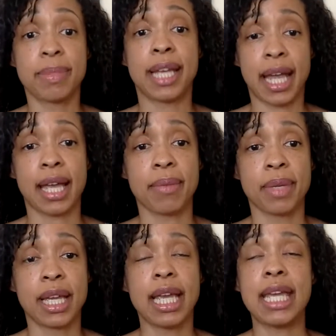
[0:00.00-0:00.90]
time
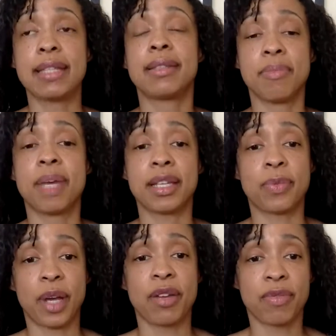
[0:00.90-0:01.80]
is the best
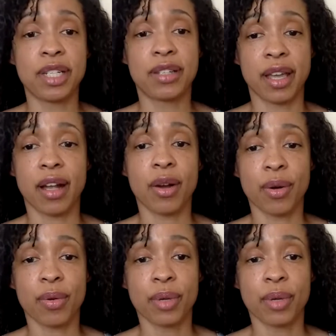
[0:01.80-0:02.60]
way to reach that goal.